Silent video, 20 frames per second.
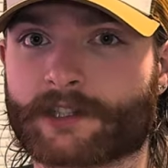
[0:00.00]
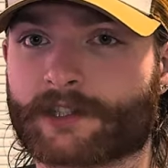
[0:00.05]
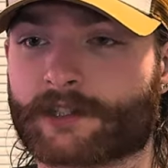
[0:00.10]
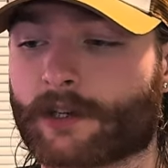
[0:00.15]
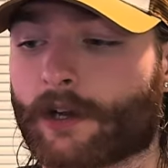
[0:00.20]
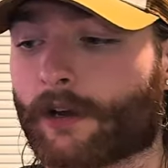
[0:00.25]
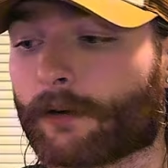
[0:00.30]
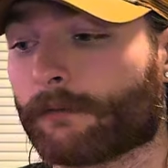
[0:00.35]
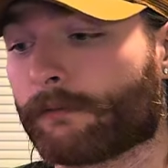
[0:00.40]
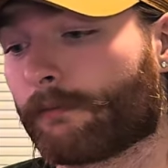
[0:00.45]

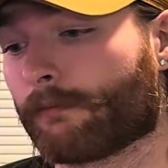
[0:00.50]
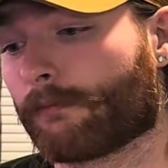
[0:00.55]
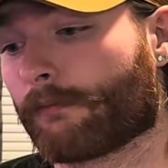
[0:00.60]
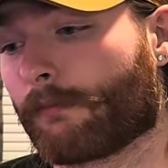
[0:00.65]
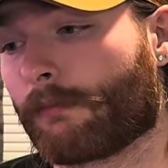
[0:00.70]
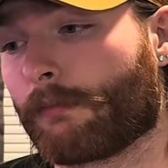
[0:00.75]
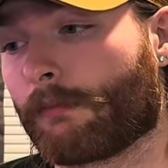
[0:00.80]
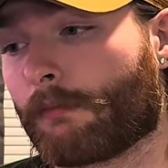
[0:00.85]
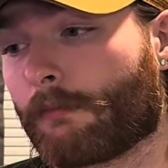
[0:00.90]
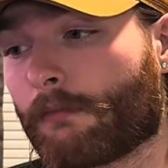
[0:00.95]
So,
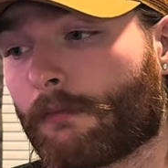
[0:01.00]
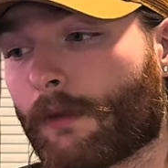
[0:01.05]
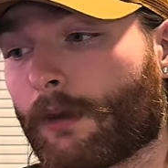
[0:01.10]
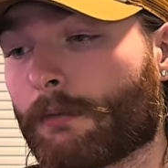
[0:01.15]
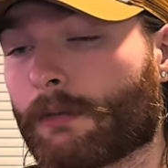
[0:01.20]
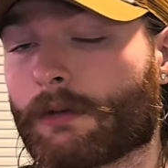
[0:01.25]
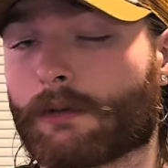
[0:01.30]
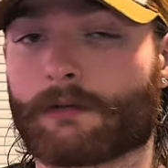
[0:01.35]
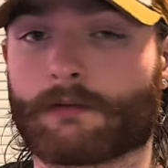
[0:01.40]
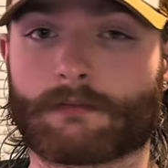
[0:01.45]
I
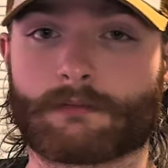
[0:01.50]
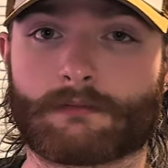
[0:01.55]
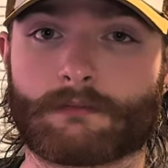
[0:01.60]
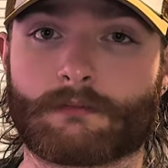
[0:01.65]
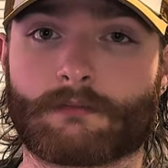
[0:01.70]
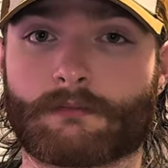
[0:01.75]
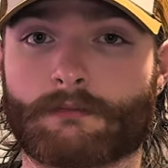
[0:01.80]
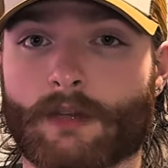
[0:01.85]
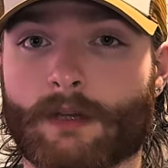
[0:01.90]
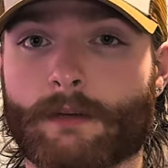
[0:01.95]
mean,
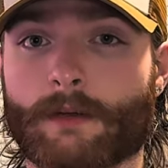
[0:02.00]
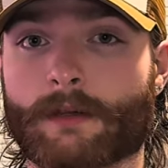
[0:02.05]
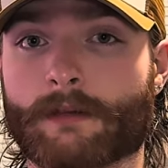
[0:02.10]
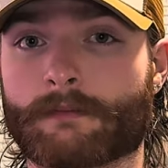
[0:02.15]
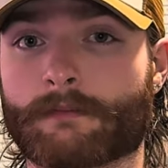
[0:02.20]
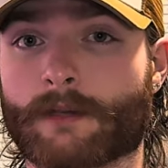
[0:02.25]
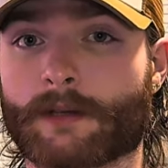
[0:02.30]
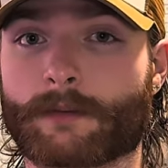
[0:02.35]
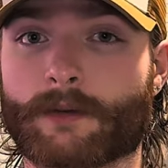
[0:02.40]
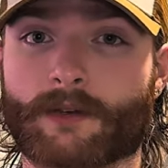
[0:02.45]
maybe
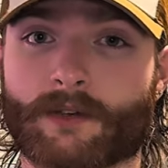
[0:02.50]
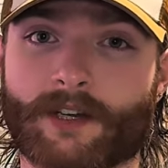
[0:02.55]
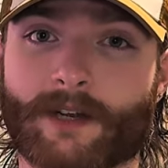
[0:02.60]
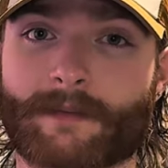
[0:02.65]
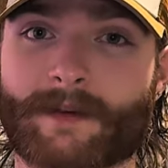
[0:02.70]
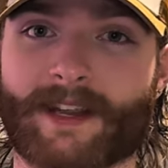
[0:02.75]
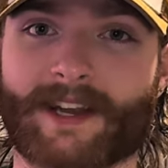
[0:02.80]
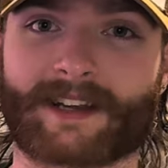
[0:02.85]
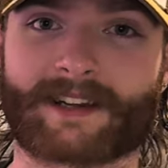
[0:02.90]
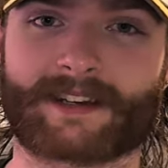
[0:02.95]
it'll come
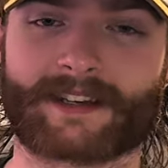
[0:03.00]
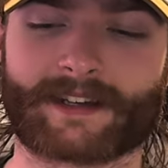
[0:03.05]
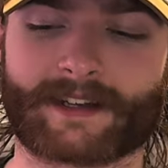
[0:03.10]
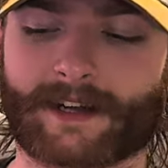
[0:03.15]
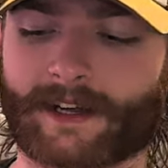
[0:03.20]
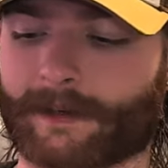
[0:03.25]
in handy.